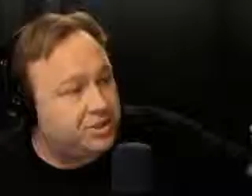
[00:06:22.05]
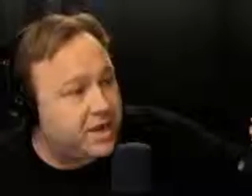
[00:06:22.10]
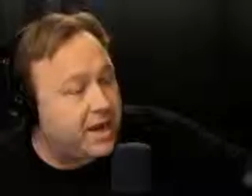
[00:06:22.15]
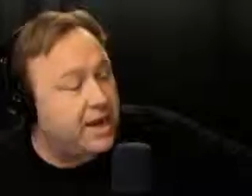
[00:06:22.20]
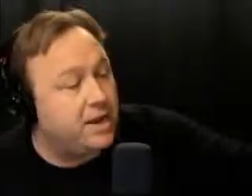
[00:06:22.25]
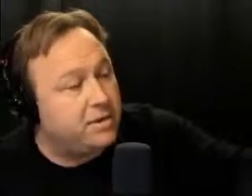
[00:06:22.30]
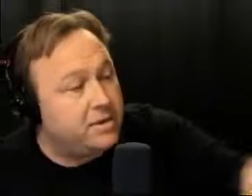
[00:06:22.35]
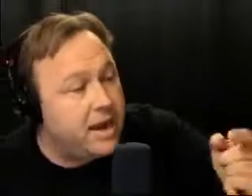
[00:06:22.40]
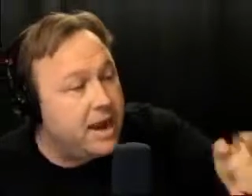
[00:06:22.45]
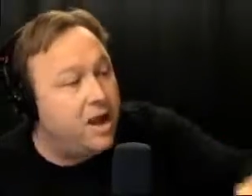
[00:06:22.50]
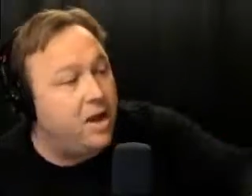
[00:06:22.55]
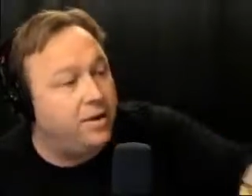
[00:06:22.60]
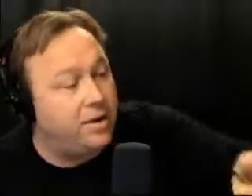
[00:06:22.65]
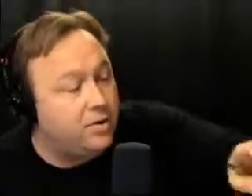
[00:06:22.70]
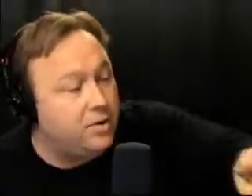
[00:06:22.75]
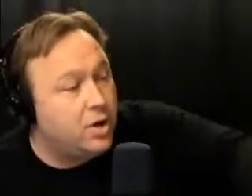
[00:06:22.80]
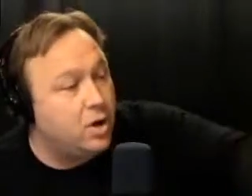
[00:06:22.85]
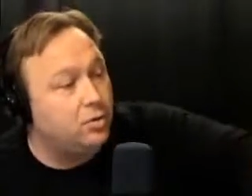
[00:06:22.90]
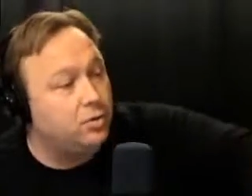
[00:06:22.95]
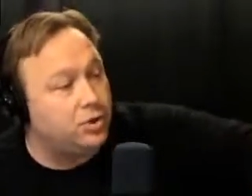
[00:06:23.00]
stand down
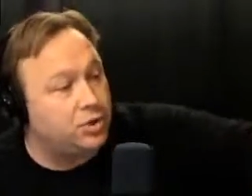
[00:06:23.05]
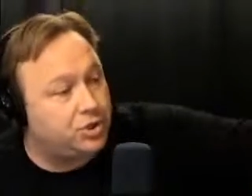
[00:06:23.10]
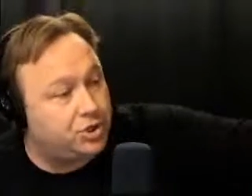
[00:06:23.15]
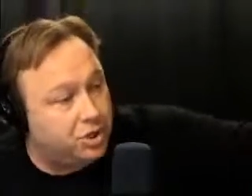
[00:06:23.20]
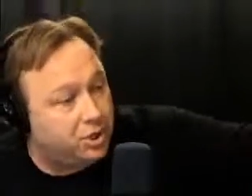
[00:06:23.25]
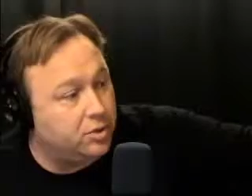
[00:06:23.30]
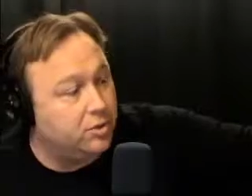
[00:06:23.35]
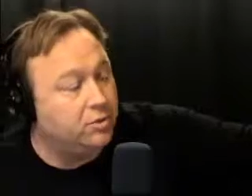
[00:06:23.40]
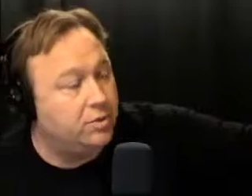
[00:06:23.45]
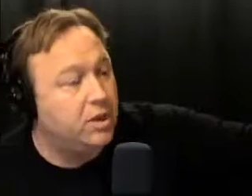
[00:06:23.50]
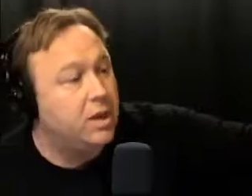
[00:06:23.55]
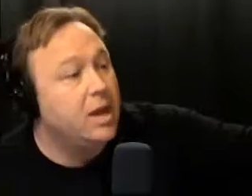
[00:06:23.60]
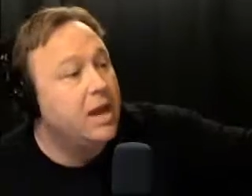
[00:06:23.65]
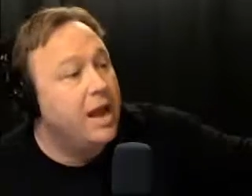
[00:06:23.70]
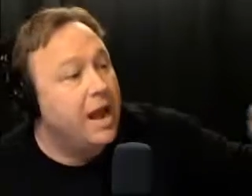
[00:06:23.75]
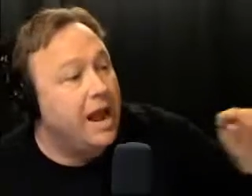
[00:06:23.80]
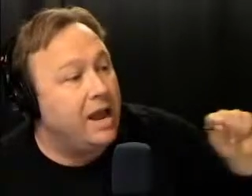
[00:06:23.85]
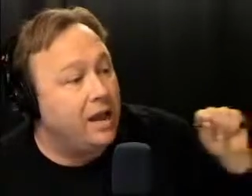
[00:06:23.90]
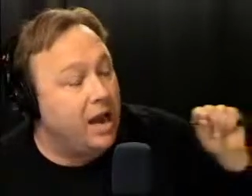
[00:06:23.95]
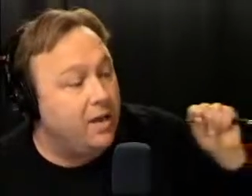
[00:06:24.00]
and don't shoot,
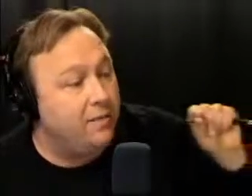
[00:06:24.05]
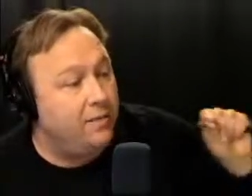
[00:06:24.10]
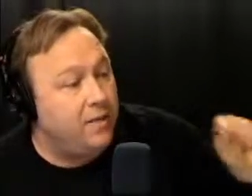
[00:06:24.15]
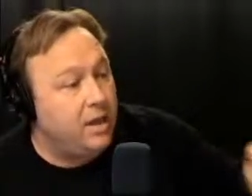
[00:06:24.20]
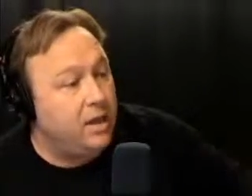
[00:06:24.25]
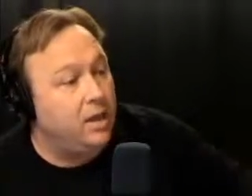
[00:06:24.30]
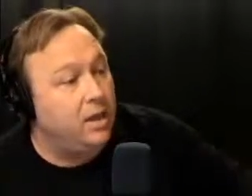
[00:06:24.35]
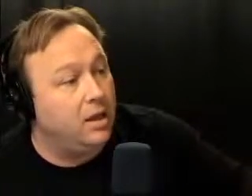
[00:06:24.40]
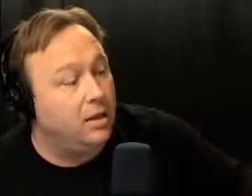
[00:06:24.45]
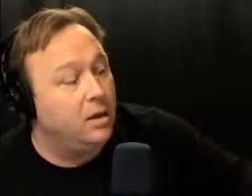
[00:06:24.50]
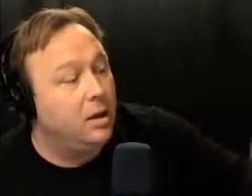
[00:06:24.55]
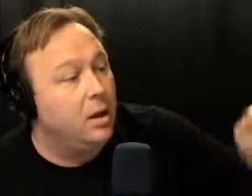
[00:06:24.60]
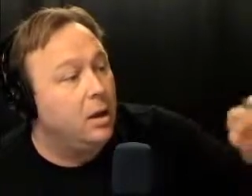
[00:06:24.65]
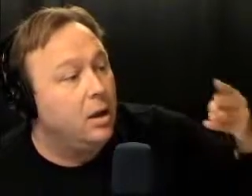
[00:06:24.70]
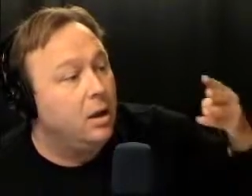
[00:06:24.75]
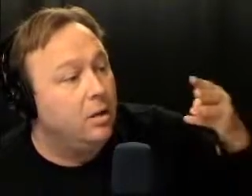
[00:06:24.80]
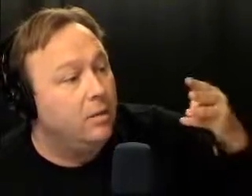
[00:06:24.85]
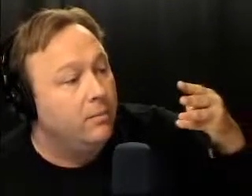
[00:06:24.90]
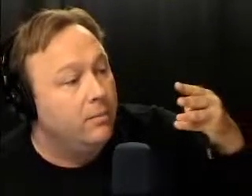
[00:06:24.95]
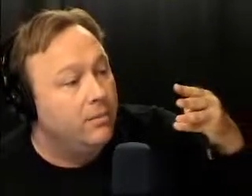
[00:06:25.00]
and then
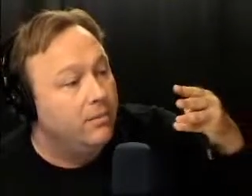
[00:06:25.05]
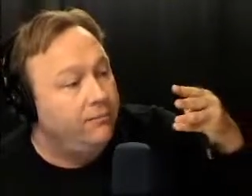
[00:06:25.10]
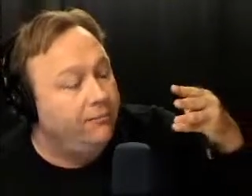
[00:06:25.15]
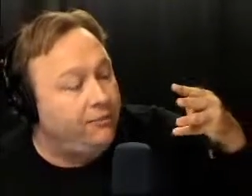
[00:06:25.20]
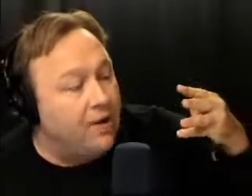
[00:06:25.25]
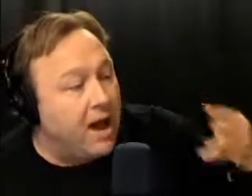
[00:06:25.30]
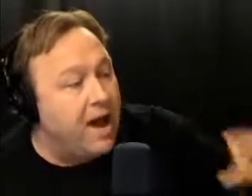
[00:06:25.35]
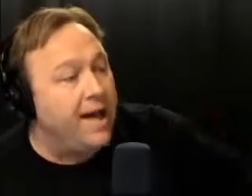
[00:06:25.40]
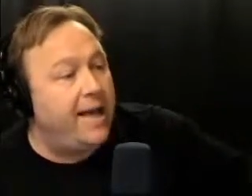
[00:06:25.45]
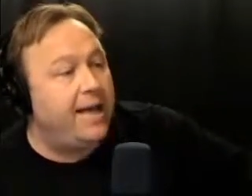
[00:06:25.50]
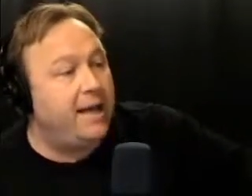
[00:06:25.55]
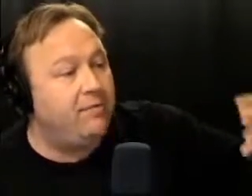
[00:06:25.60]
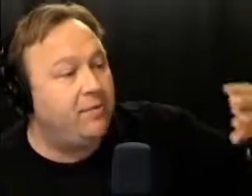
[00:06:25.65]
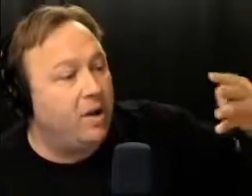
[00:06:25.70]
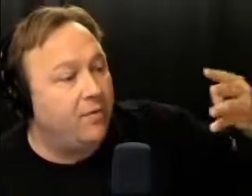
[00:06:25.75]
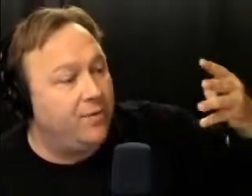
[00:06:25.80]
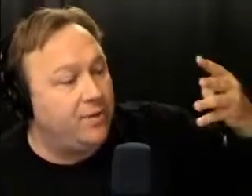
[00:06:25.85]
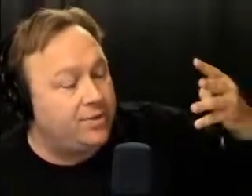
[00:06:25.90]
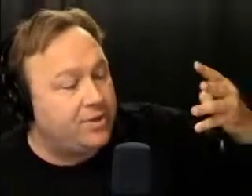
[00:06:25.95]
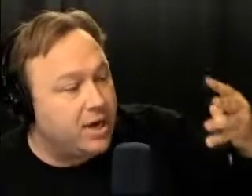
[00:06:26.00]
5
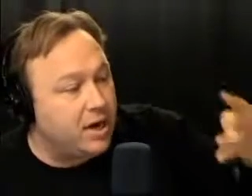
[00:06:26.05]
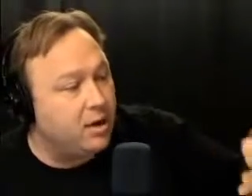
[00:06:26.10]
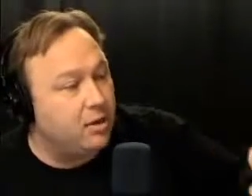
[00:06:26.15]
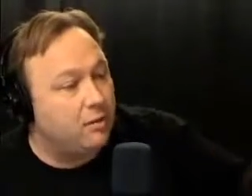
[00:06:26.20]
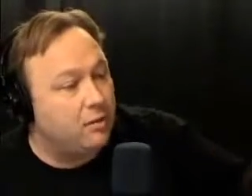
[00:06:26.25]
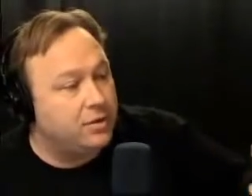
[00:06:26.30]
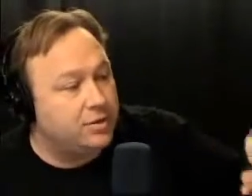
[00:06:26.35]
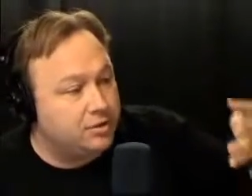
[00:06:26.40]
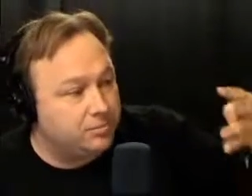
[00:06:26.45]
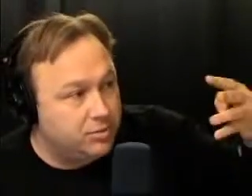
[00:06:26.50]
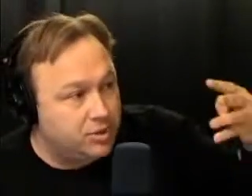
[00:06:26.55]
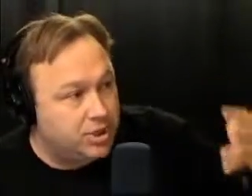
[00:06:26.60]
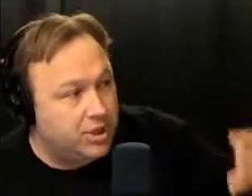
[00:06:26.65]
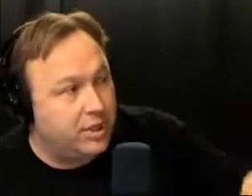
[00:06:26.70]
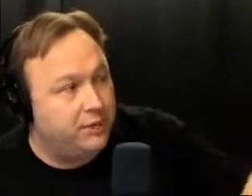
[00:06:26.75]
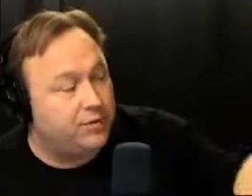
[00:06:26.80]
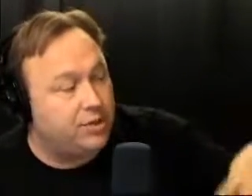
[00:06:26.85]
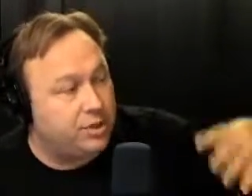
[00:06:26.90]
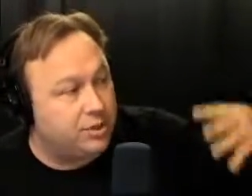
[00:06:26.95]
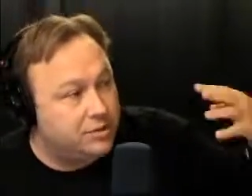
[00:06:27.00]
of the terrorism
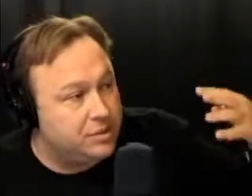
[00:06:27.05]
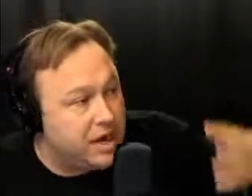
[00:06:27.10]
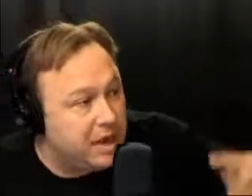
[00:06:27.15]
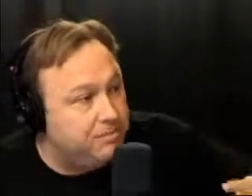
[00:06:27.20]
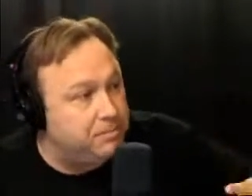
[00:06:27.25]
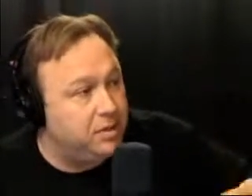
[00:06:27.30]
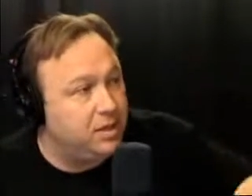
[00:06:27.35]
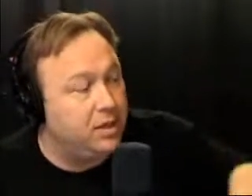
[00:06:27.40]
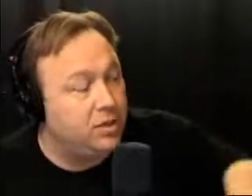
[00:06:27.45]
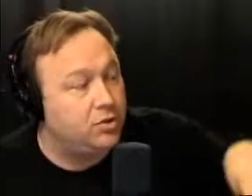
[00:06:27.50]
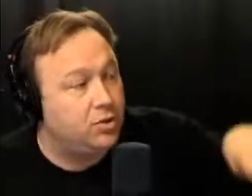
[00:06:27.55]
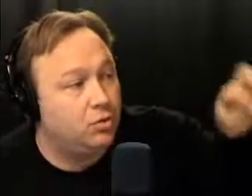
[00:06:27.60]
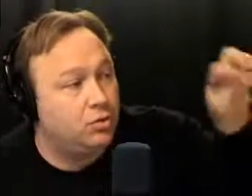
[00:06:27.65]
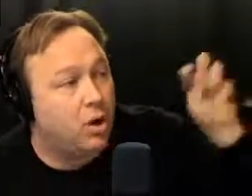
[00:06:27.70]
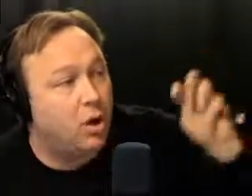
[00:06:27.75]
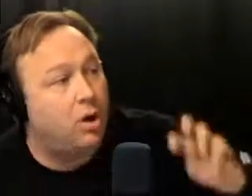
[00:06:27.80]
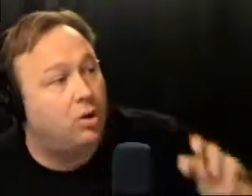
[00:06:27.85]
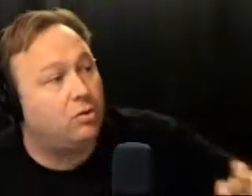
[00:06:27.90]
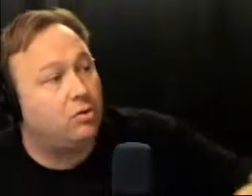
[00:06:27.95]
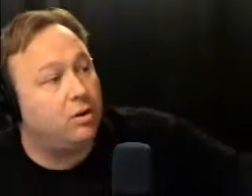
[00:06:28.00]
chiefs and deputies who'd
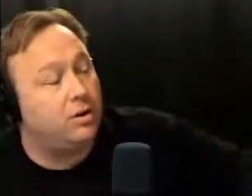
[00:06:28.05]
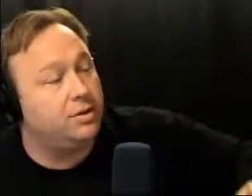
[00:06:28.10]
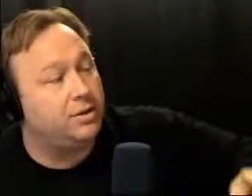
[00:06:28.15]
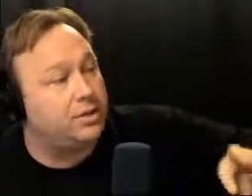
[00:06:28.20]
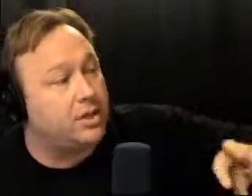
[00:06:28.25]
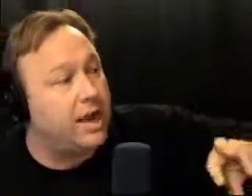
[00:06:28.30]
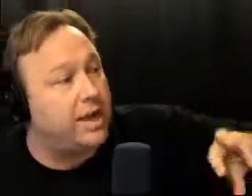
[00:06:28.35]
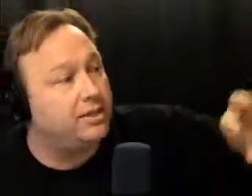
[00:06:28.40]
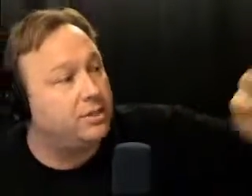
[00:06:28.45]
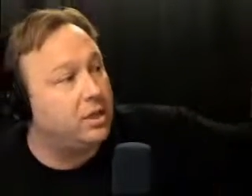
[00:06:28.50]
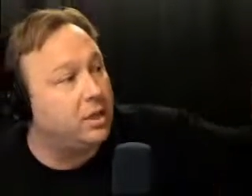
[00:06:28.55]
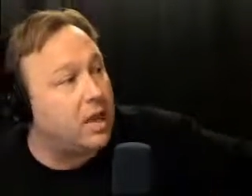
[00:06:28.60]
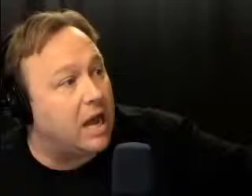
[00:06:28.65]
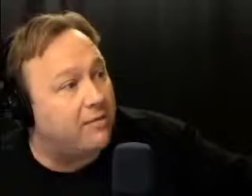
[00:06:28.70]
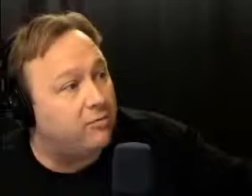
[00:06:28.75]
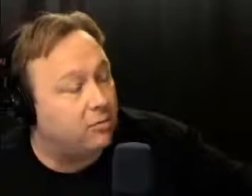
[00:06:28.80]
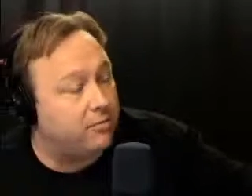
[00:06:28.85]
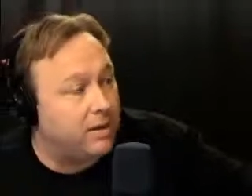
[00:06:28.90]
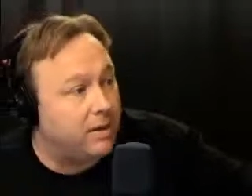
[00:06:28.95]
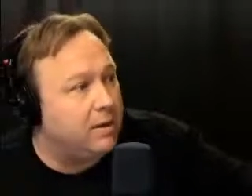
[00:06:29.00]
all criticized the
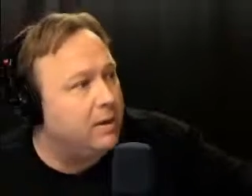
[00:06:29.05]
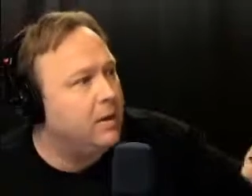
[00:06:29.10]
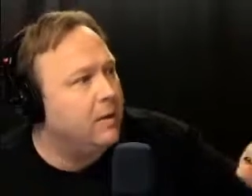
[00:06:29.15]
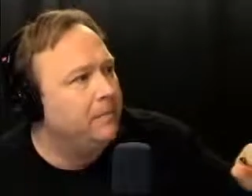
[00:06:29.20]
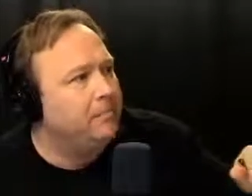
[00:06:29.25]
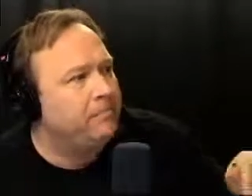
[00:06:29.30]
government,